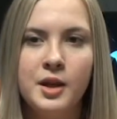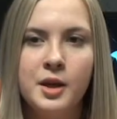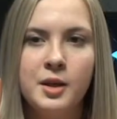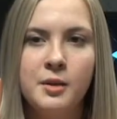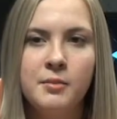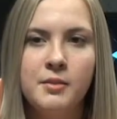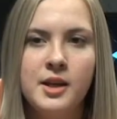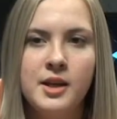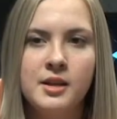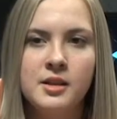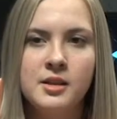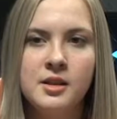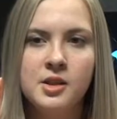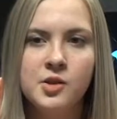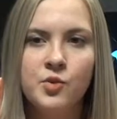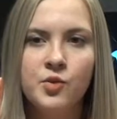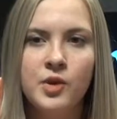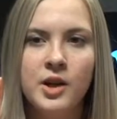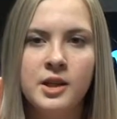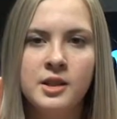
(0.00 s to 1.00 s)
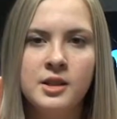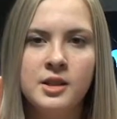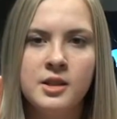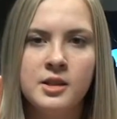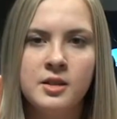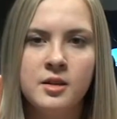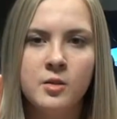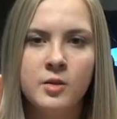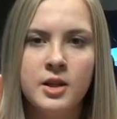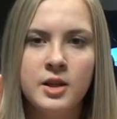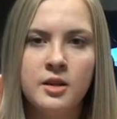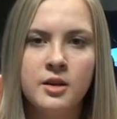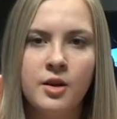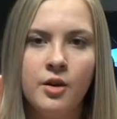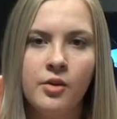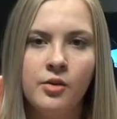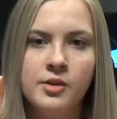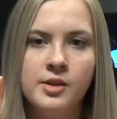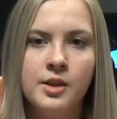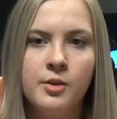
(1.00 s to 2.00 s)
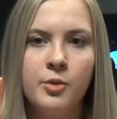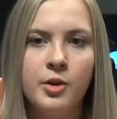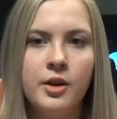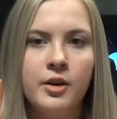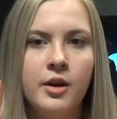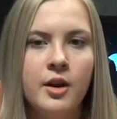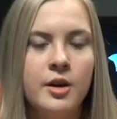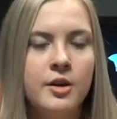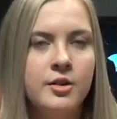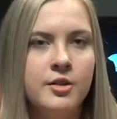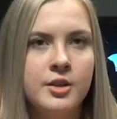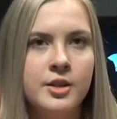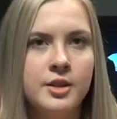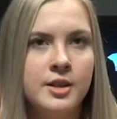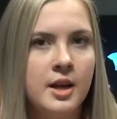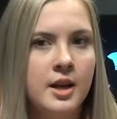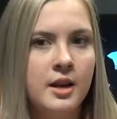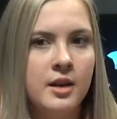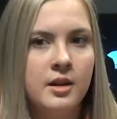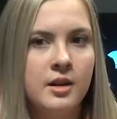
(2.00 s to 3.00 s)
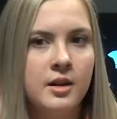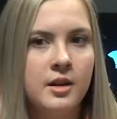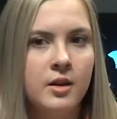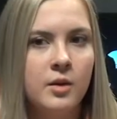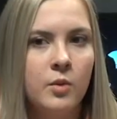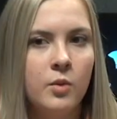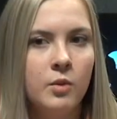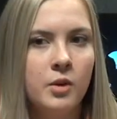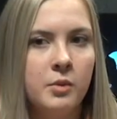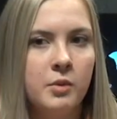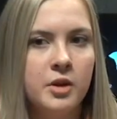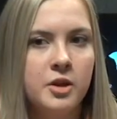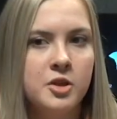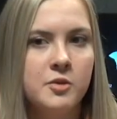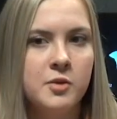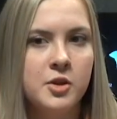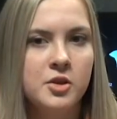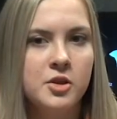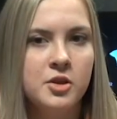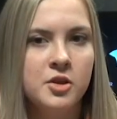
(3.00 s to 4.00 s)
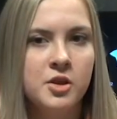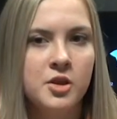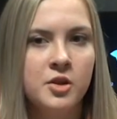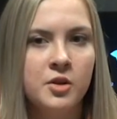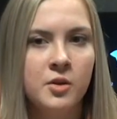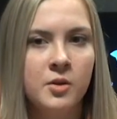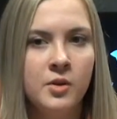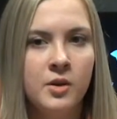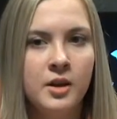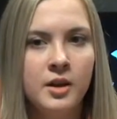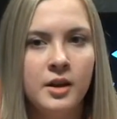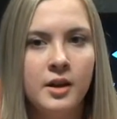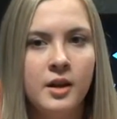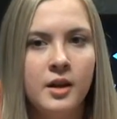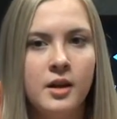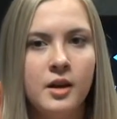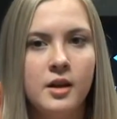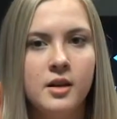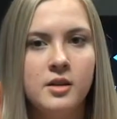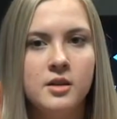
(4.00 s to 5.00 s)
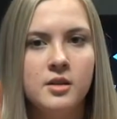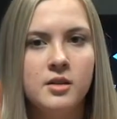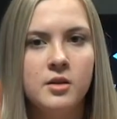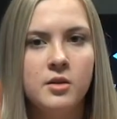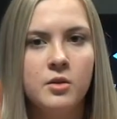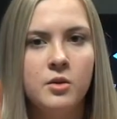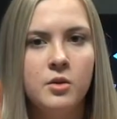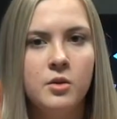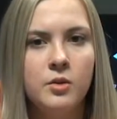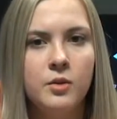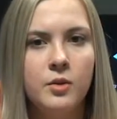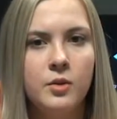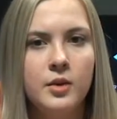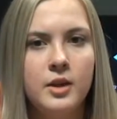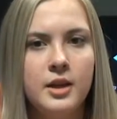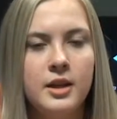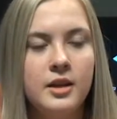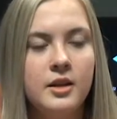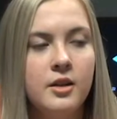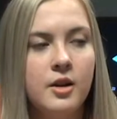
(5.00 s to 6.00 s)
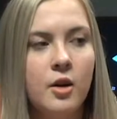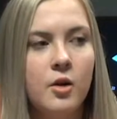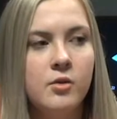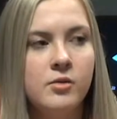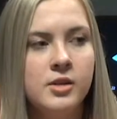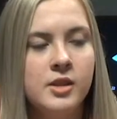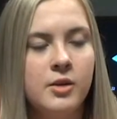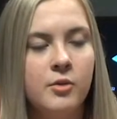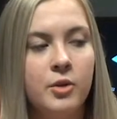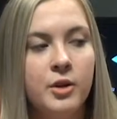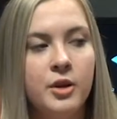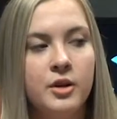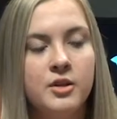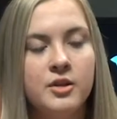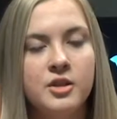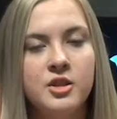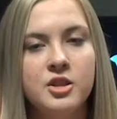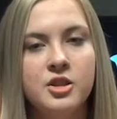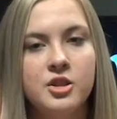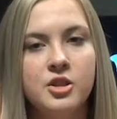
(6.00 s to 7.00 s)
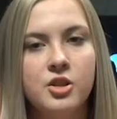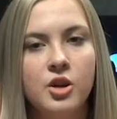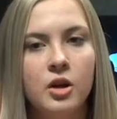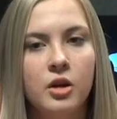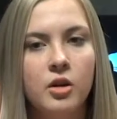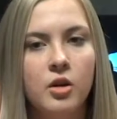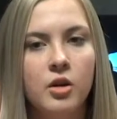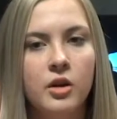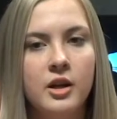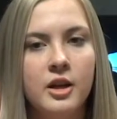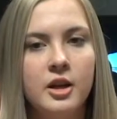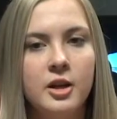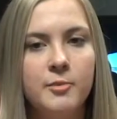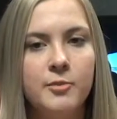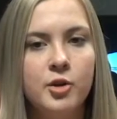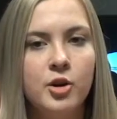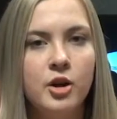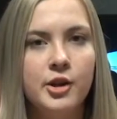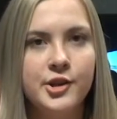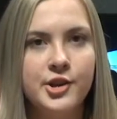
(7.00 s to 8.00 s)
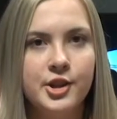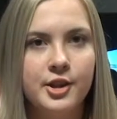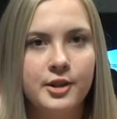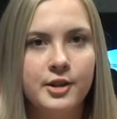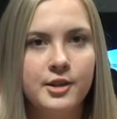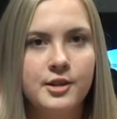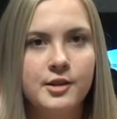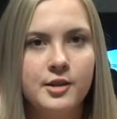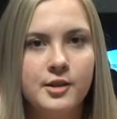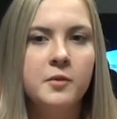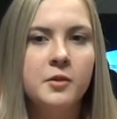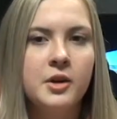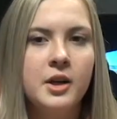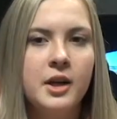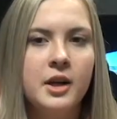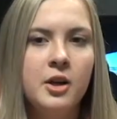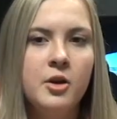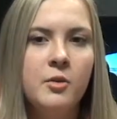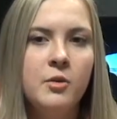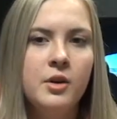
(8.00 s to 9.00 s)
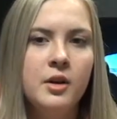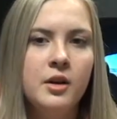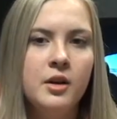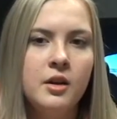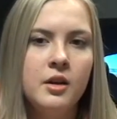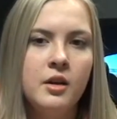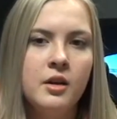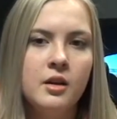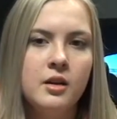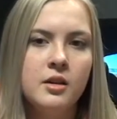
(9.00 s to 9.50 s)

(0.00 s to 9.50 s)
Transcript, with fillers: It makes us write this so he knows that we are understanding what we are supposed to do, and so he knows that we aren't stuck on any projects. For anyone